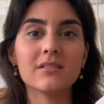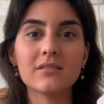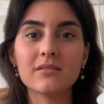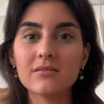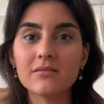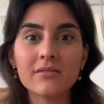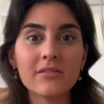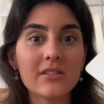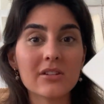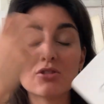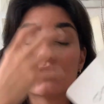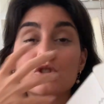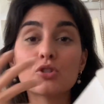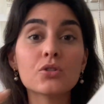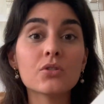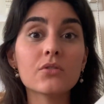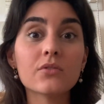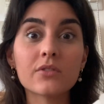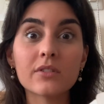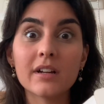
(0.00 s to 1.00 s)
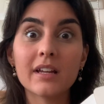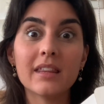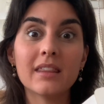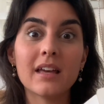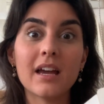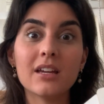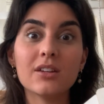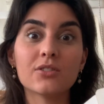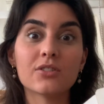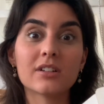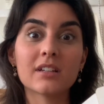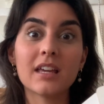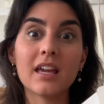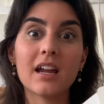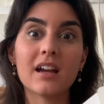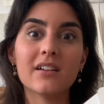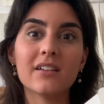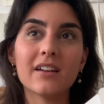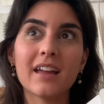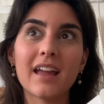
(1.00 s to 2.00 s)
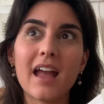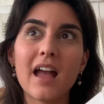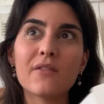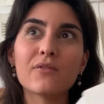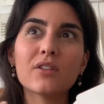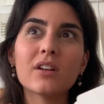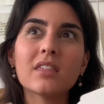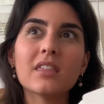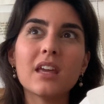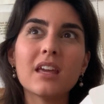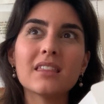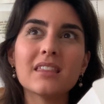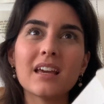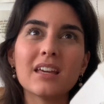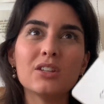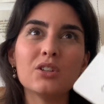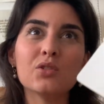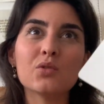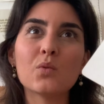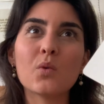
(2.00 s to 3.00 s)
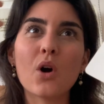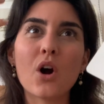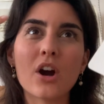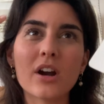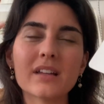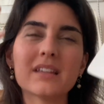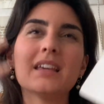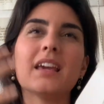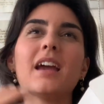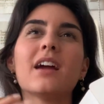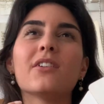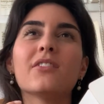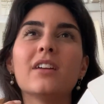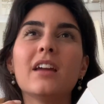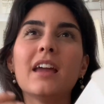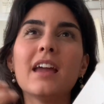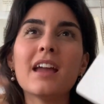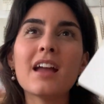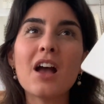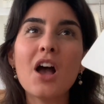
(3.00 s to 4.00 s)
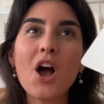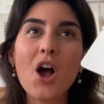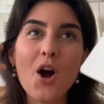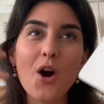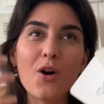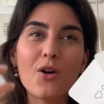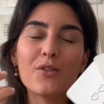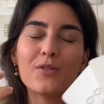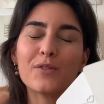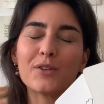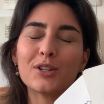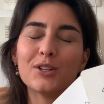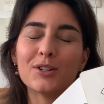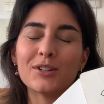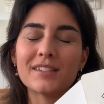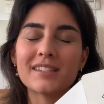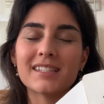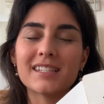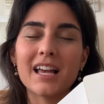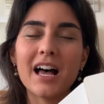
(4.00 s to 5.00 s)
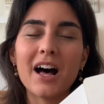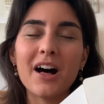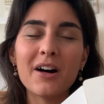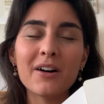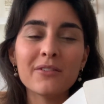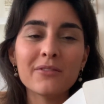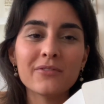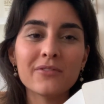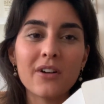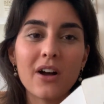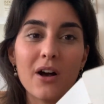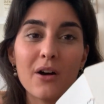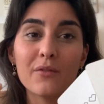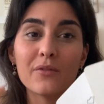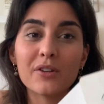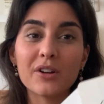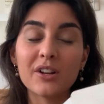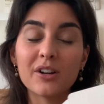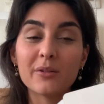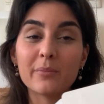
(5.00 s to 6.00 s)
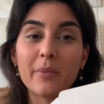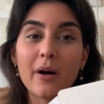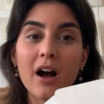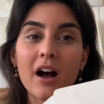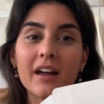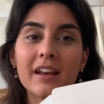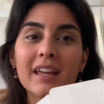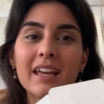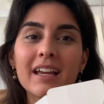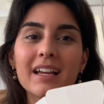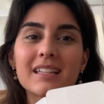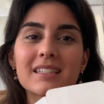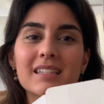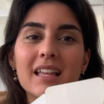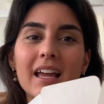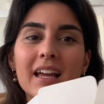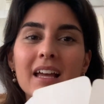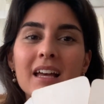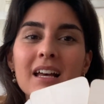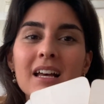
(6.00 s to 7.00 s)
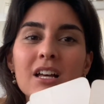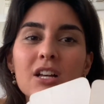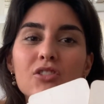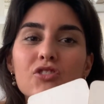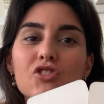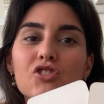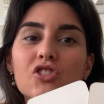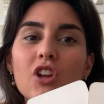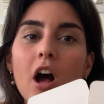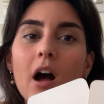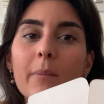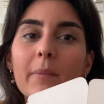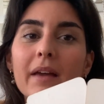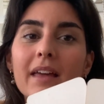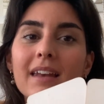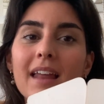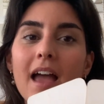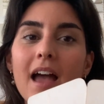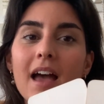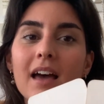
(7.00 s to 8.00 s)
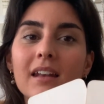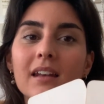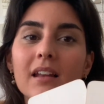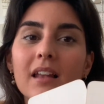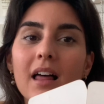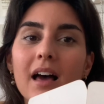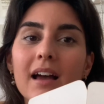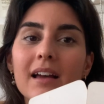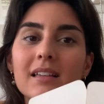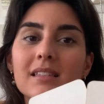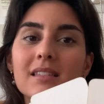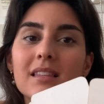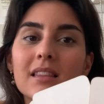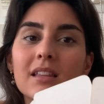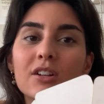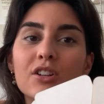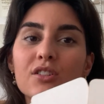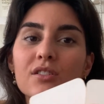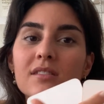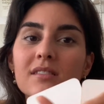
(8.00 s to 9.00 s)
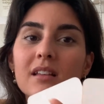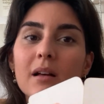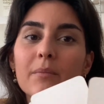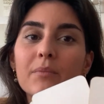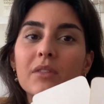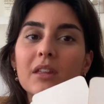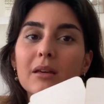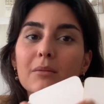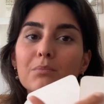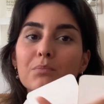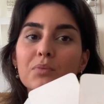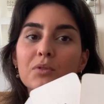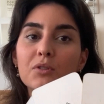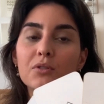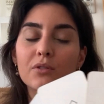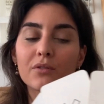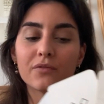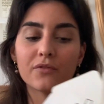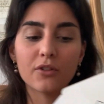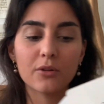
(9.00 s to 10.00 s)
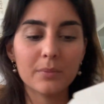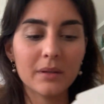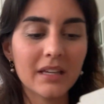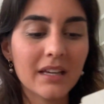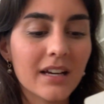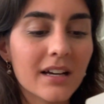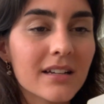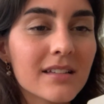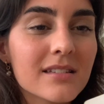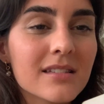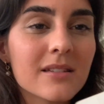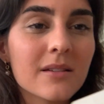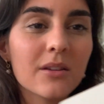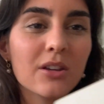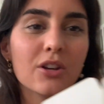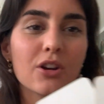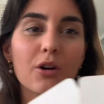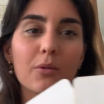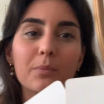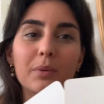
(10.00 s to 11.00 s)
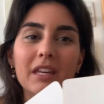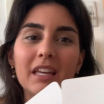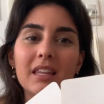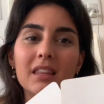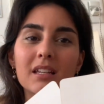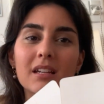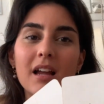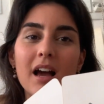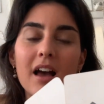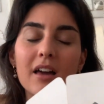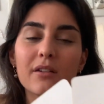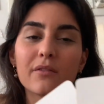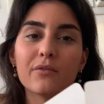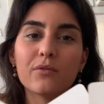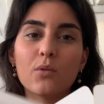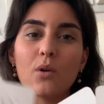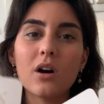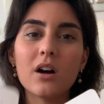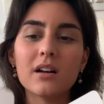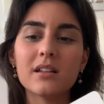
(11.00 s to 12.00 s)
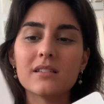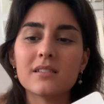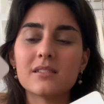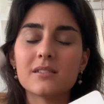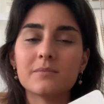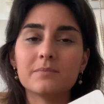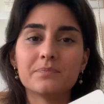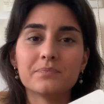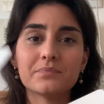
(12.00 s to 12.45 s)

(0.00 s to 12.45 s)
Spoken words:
the jewelry that you're carrying, everything that you are carrying over yourself, over your body. It's like stop and analyze. There is something beautiful because, being the Knight of Wands,